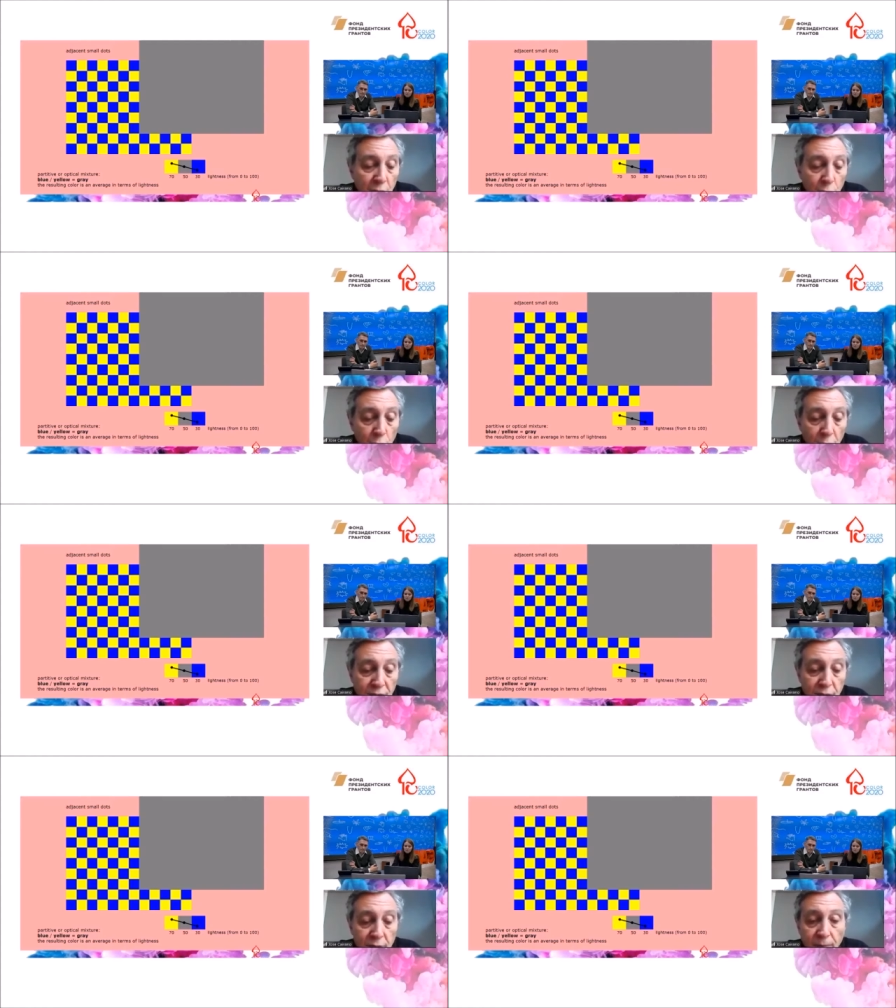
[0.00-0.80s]

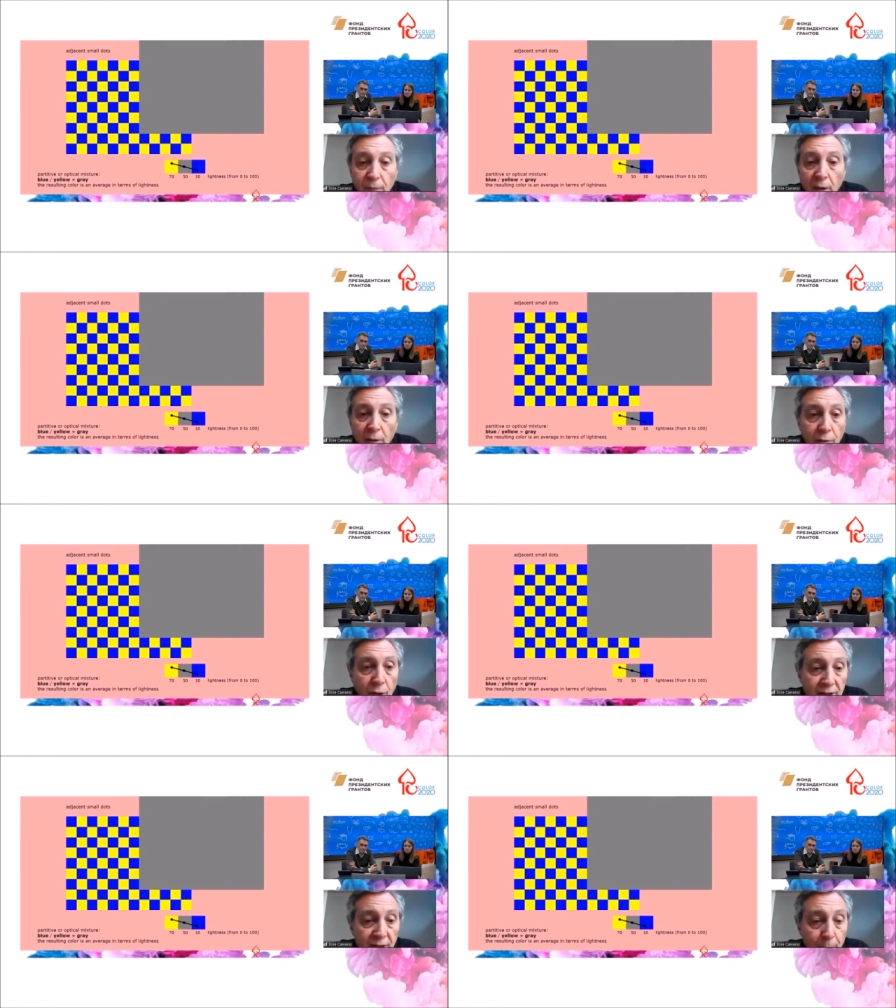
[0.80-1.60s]
colors. For
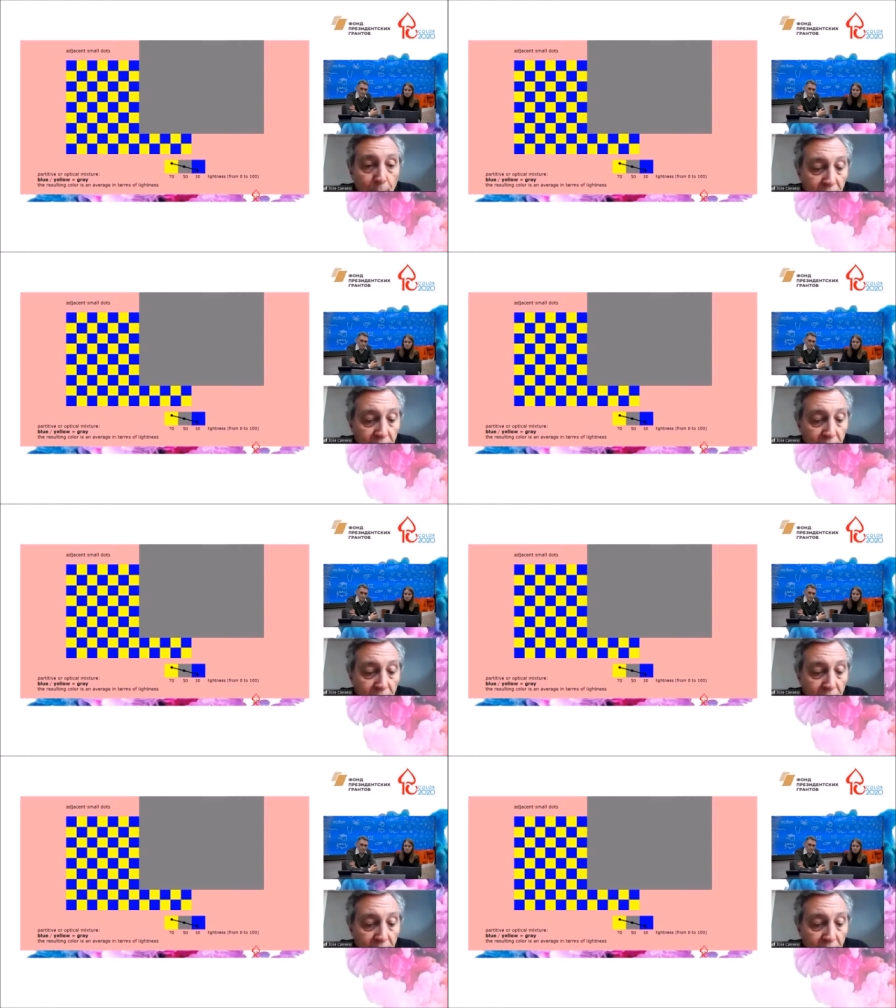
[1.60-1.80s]
example,